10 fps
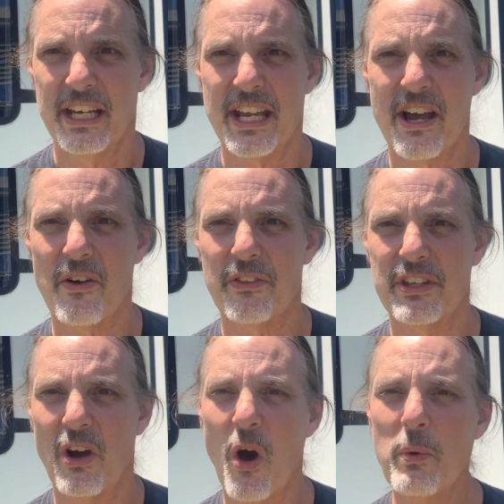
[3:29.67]
Now
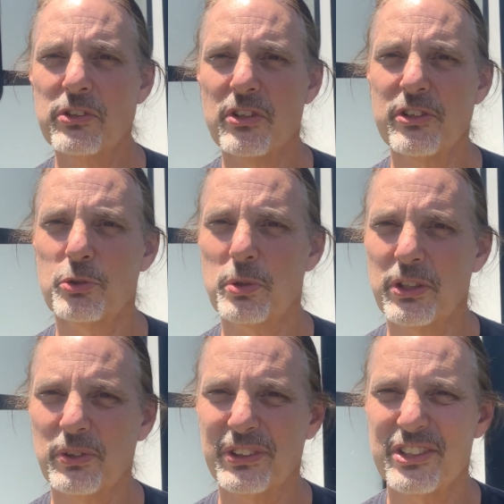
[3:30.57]
the always on
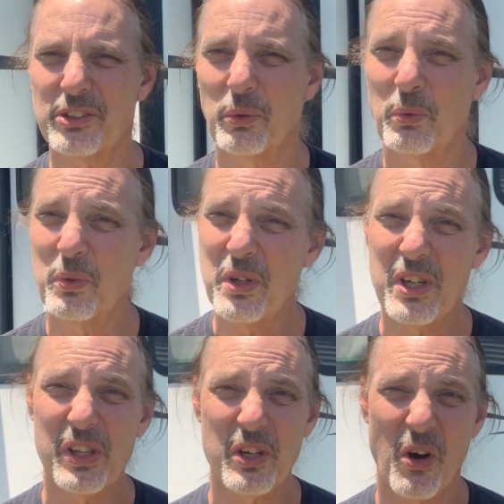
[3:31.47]
trickle is a
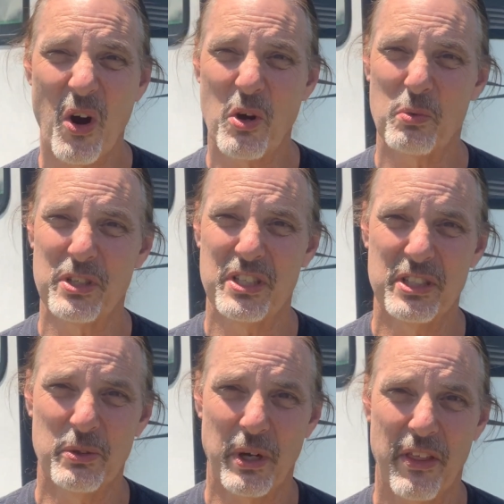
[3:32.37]
really hard one to
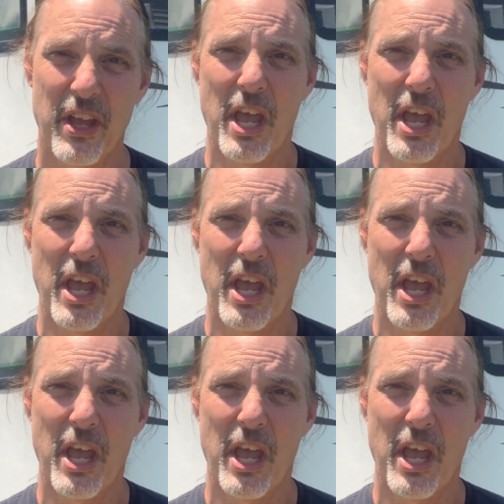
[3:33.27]
deal with